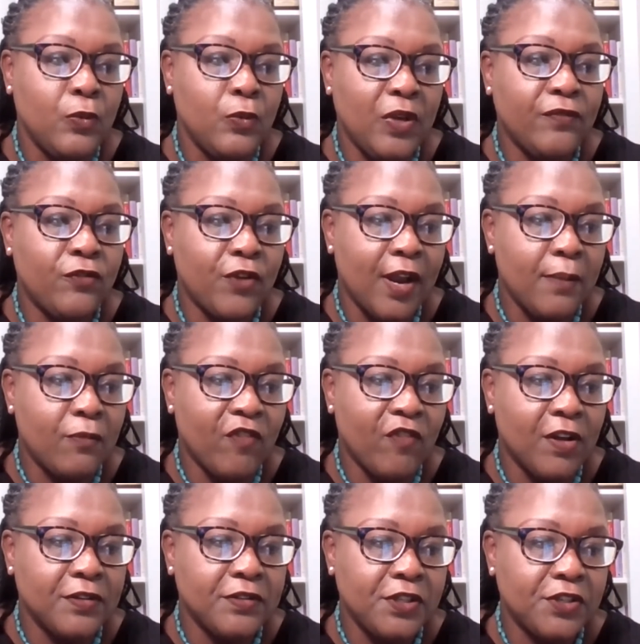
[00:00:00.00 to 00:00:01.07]
We have great
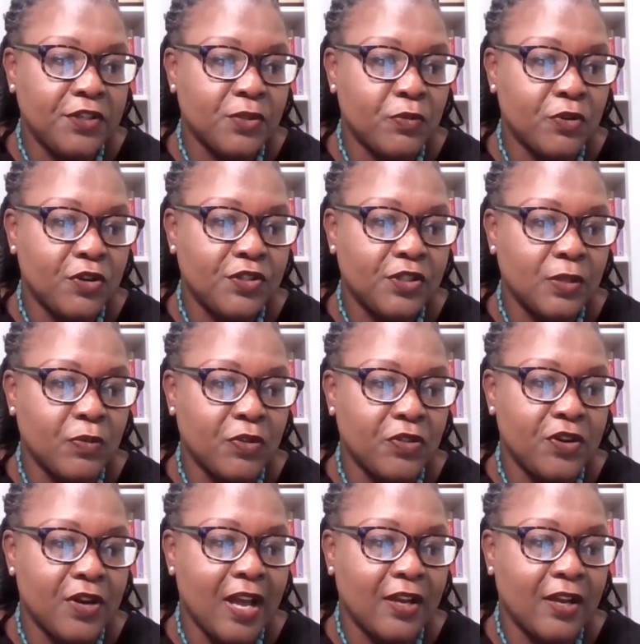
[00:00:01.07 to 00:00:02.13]
volunteers in person, but they're
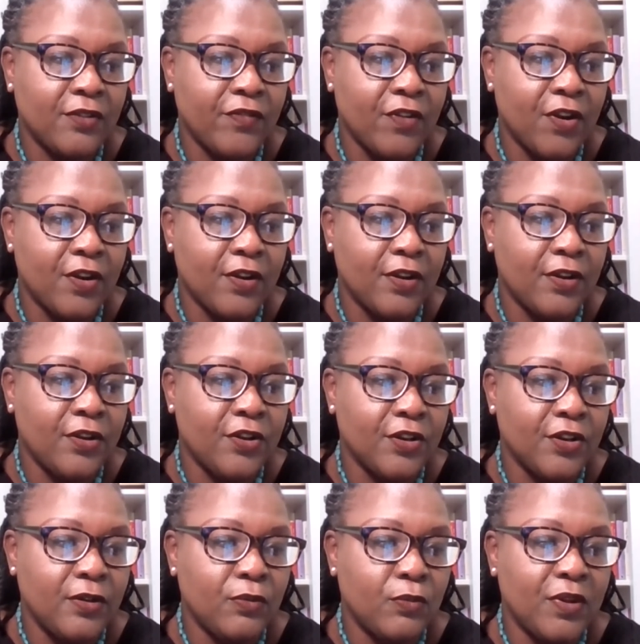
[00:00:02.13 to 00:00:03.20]
not very
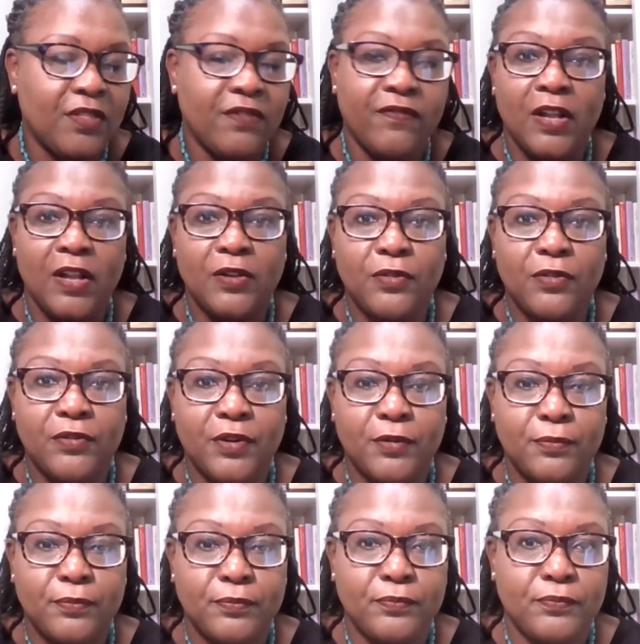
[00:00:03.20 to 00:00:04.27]
good with follow
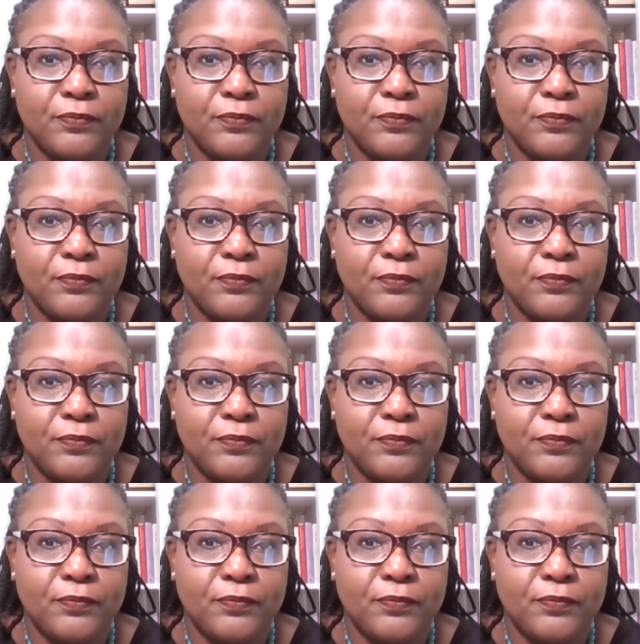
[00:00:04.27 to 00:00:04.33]
through.